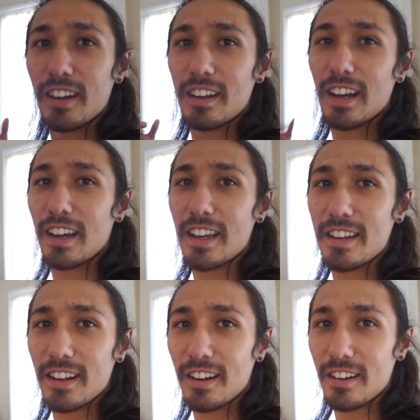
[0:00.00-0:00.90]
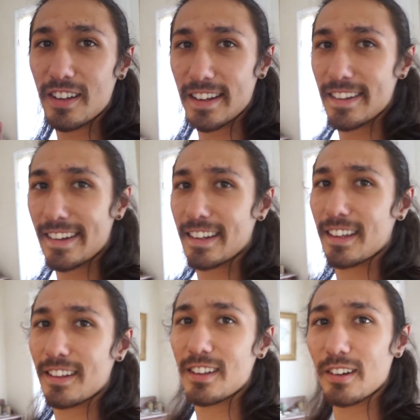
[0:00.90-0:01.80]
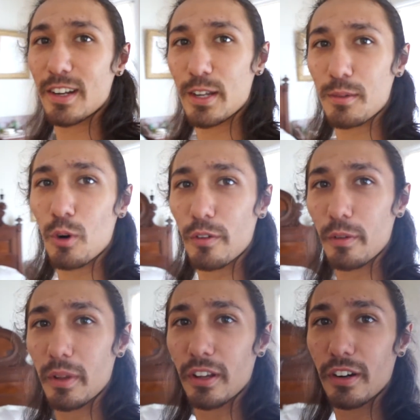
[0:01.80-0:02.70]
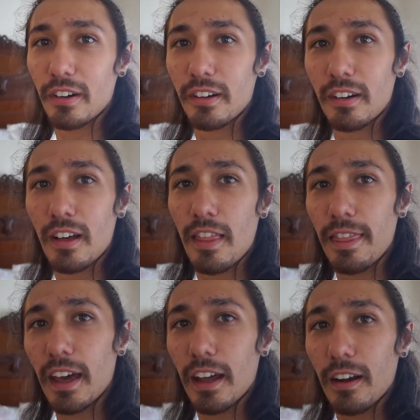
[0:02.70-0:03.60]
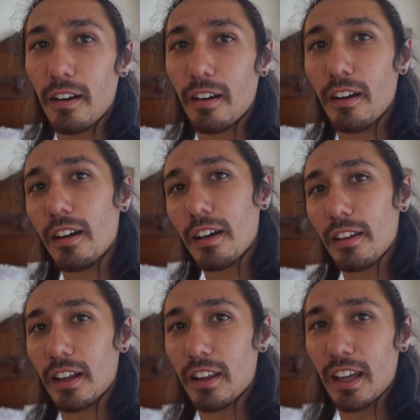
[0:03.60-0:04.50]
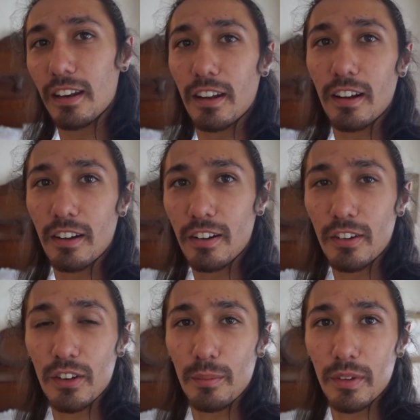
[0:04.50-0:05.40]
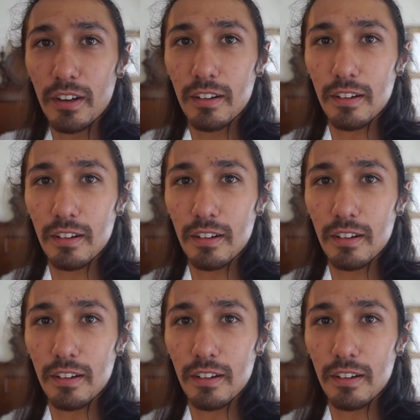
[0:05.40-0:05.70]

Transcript: Not 1800s, 1910. So it is more familiar than like the 1800s or something.